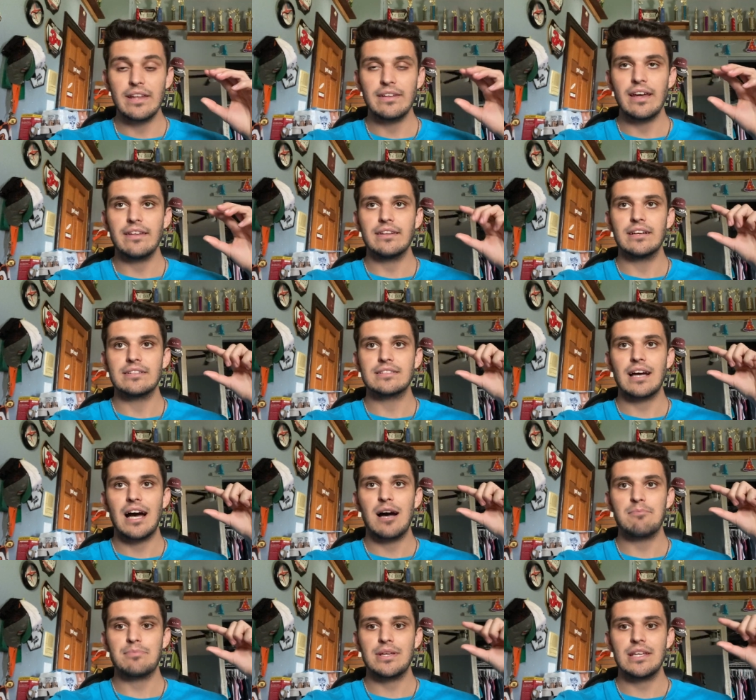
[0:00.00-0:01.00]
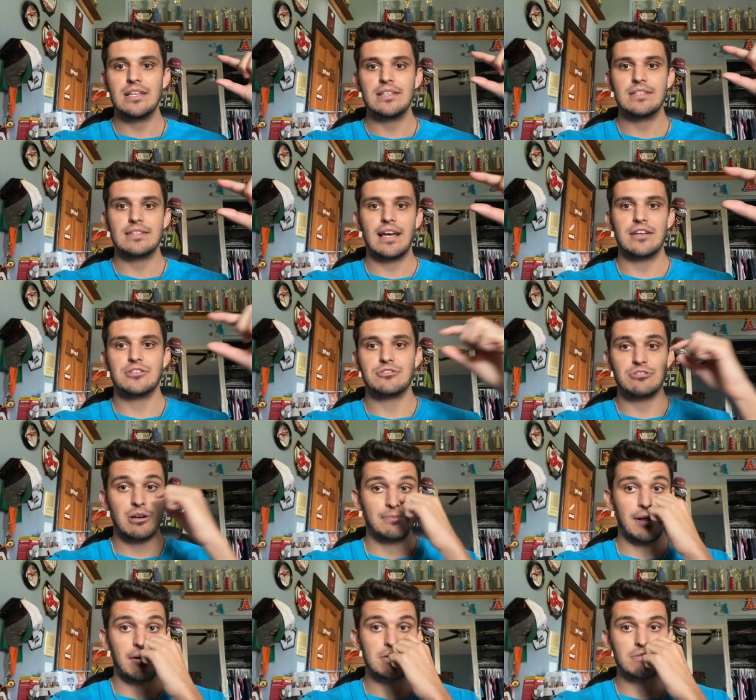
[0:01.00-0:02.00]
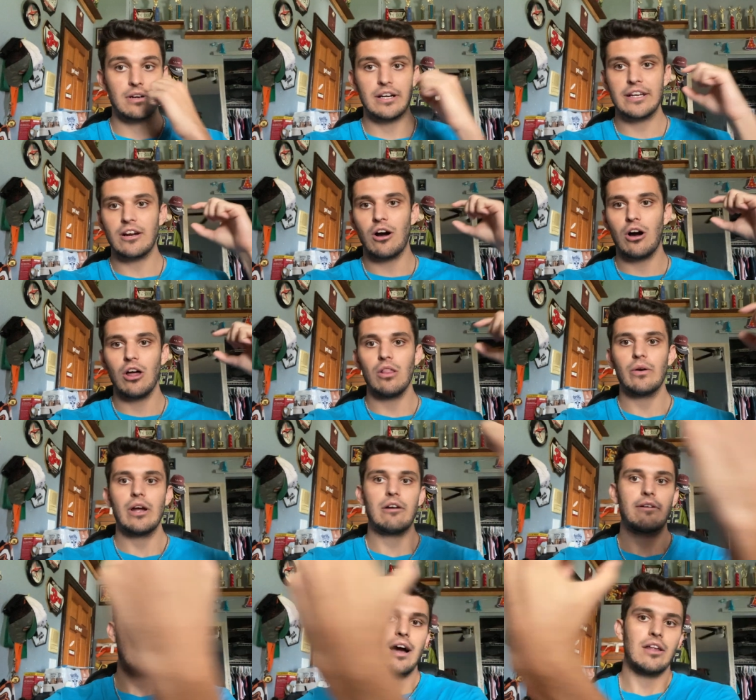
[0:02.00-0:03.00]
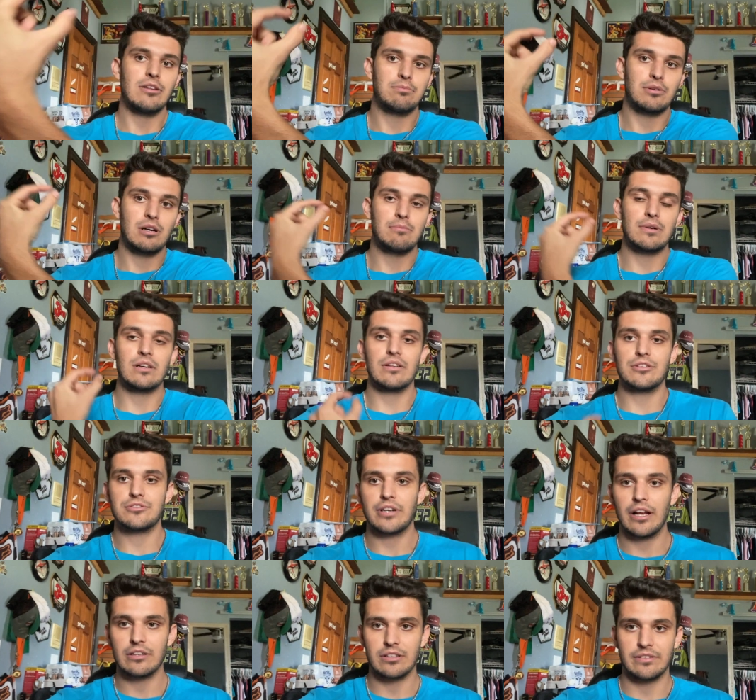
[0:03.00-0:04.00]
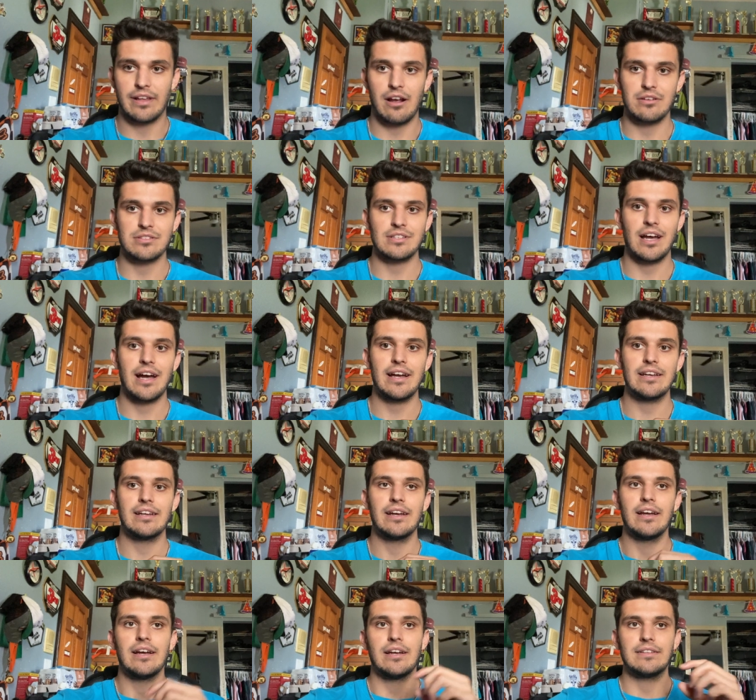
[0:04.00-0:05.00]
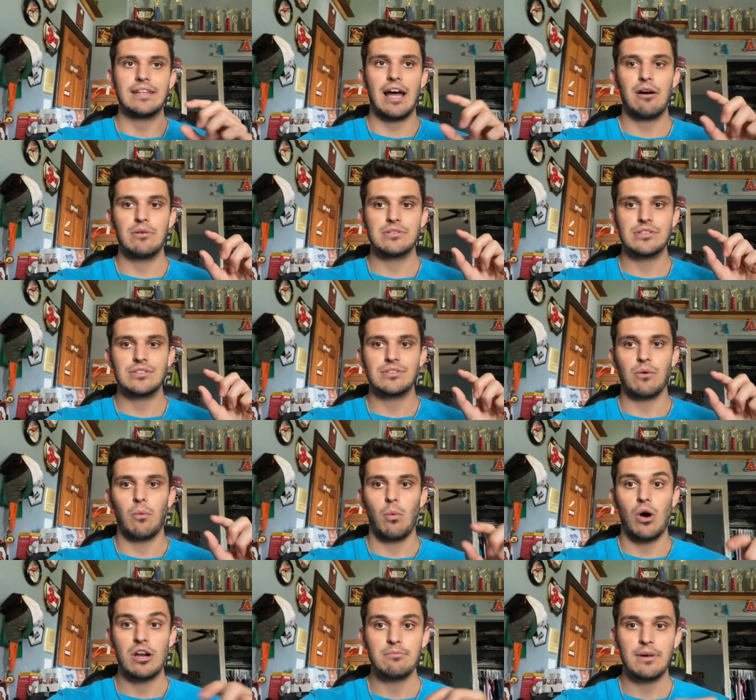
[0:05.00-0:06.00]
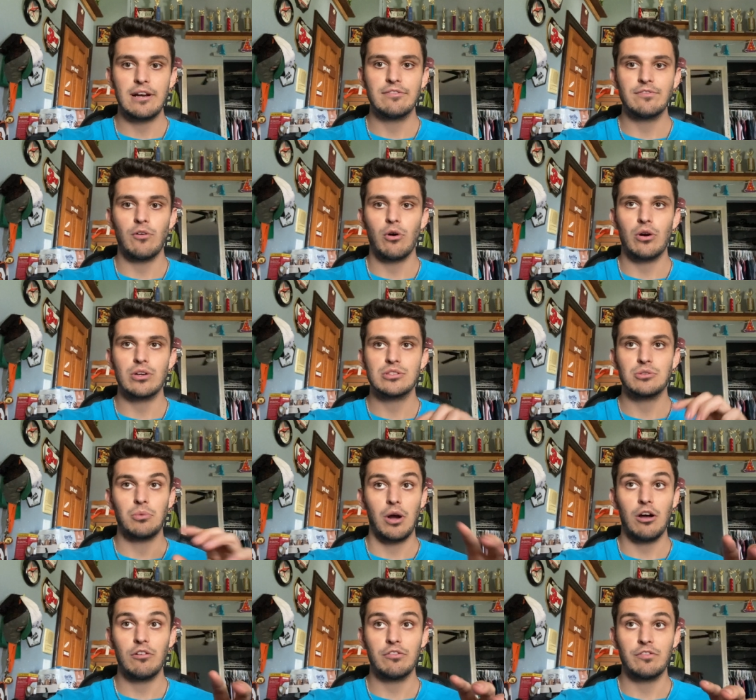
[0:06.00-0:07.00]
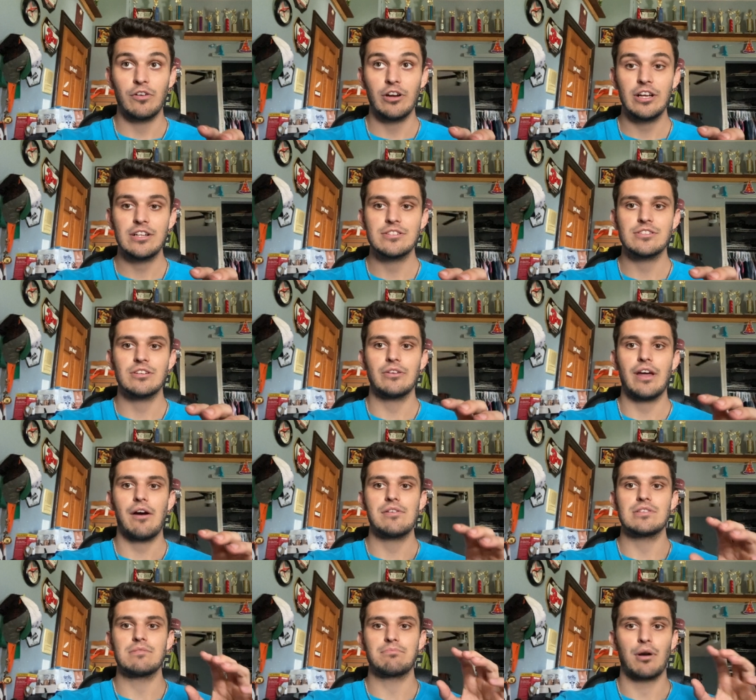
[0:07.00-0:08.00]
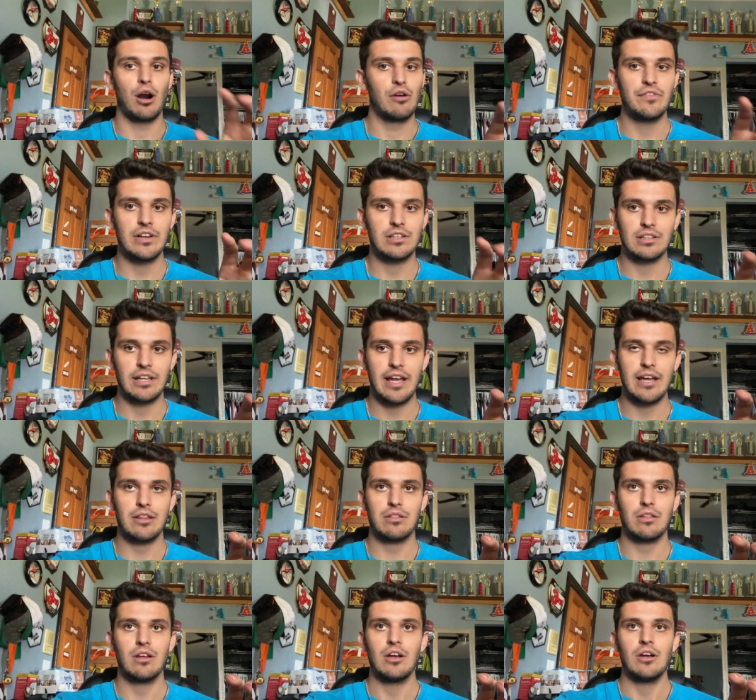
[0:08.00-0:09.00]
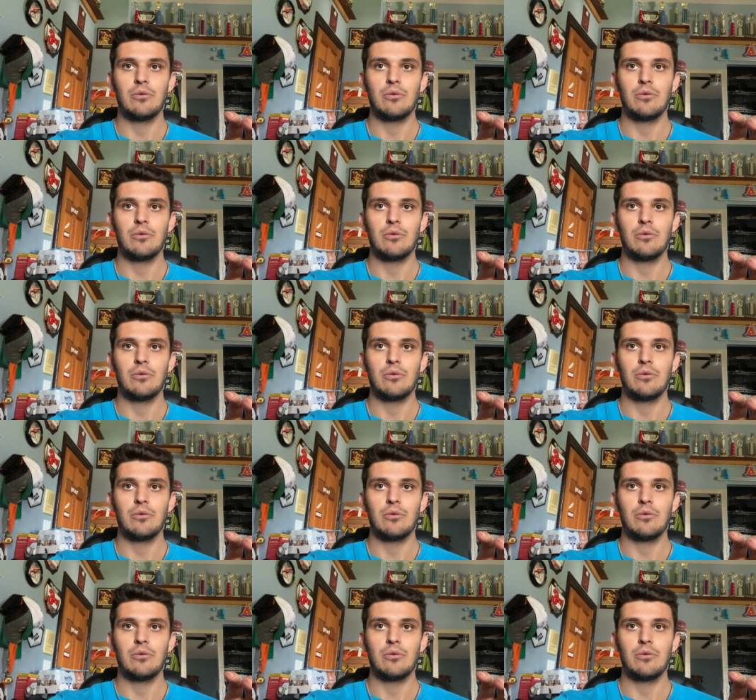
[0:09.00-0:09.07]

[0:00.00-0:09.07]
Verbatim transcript: And then the top piece, that strip that was running all the way around the perimeter of the trailer on the outside, that was just a one by four, 12 foot. So that was the perfect length.